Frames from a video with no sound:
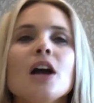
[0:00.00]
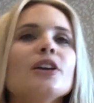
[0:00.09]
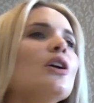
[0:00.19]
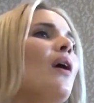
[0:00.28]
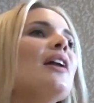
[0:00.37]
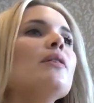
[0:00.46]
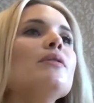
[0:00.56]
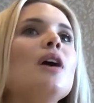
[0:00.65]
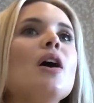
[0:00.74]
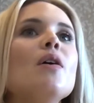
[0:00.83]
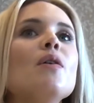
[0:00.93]
I don't
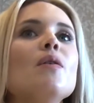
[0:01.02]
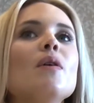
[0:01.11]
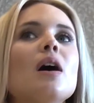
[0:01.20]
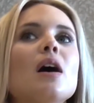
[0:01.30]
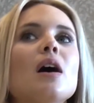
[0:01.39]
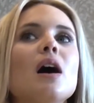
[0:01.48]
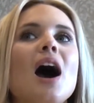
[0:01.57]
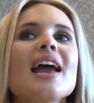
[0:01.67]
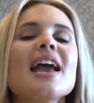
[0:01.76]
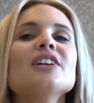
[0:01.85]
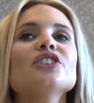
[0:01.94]
know.
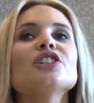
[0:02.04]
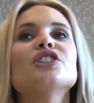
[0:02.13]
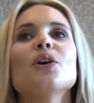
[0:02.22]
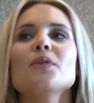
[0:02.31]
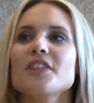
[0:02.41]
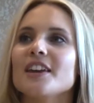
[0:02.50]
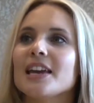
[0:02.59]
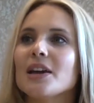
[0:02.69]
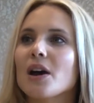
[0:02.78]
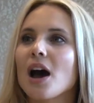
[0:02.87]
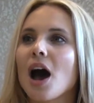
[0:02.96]
I actually don't think
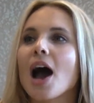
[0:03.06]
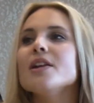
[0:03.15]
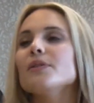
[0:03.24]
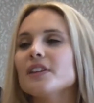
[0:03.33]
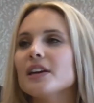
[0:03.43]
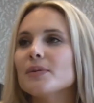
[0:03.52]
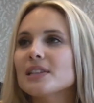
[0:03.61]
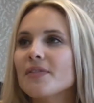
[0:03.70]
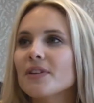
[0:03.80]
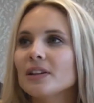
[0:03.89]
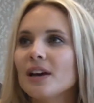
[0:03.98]
it was
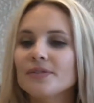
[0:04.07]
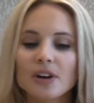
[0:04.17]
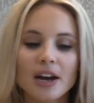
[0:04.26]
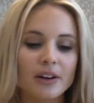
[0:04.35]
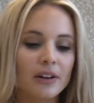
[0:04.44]
ever a love triangle.